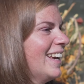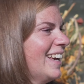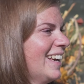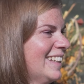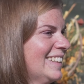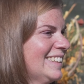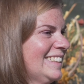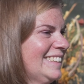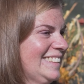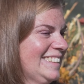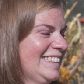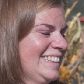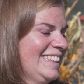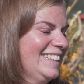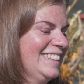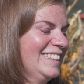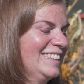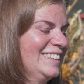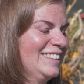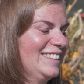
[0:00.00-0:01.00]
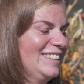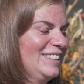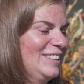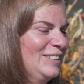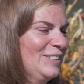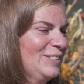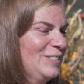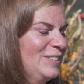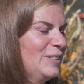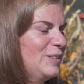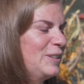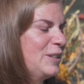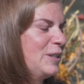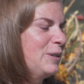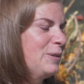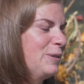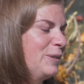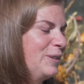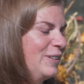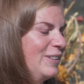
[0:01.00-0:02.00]
And uh, you know, you
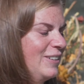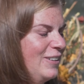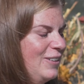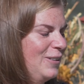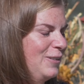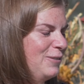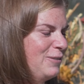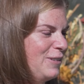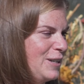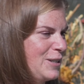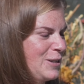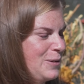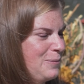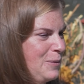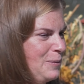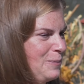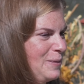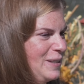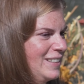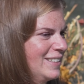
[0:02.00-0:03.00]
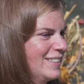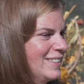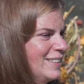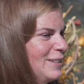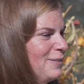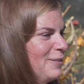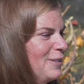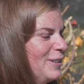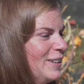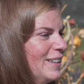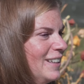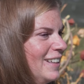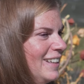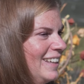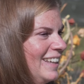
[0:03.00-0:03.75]
think you were all fashionable because they were